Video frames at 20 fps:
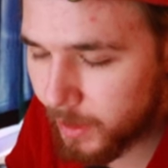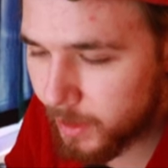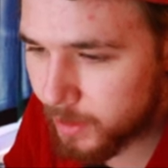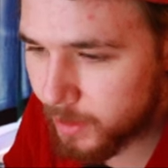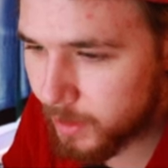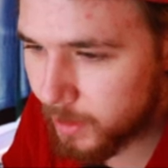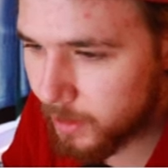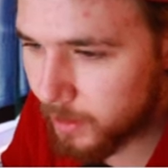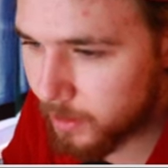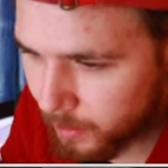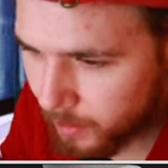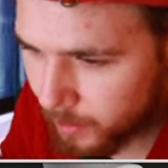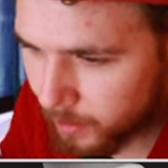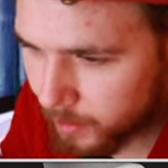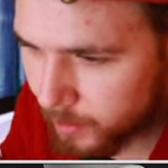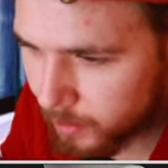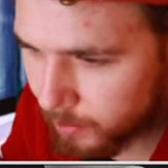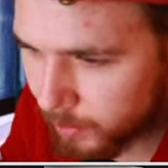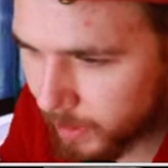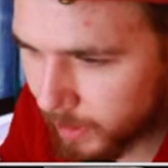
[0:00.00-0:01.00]
take.
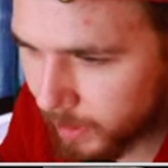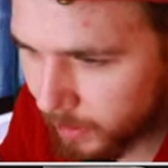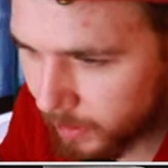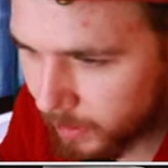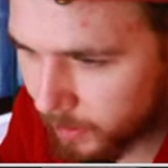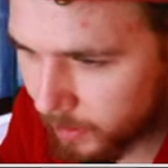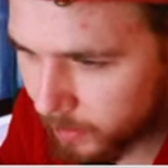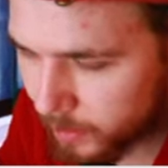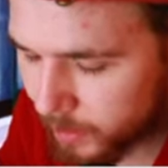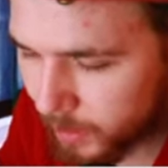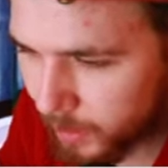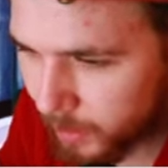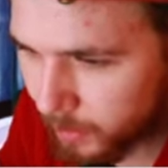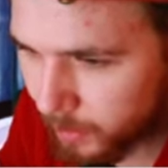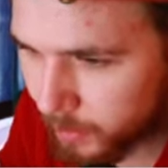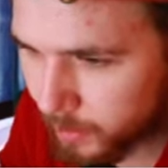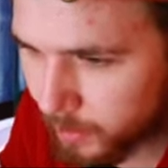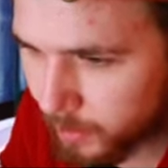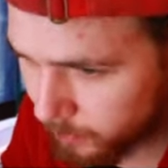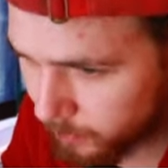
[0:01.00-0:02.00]
So king here
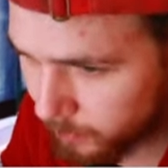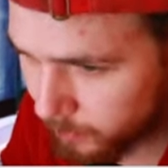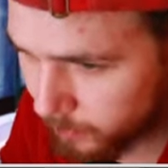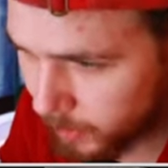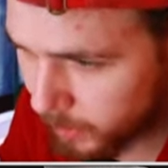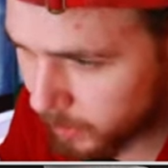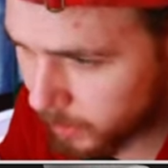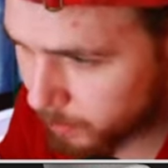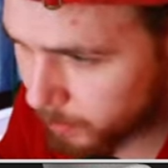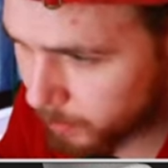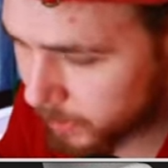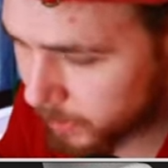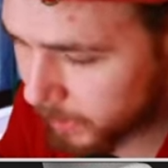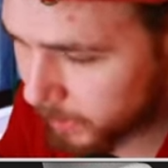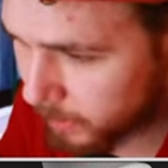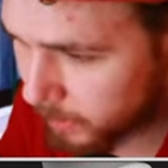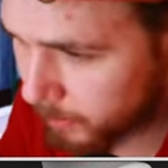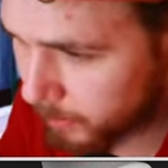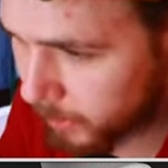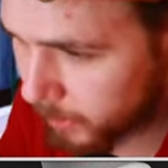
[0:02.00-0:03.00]
takes. This is
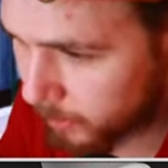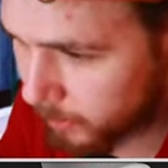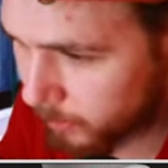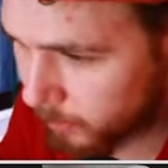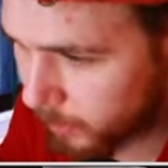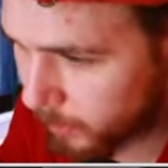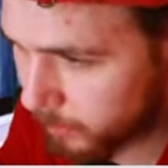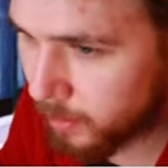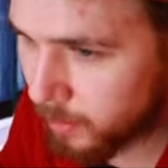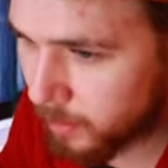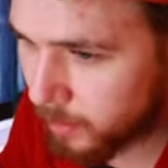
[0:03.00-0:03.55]
protected by the queen.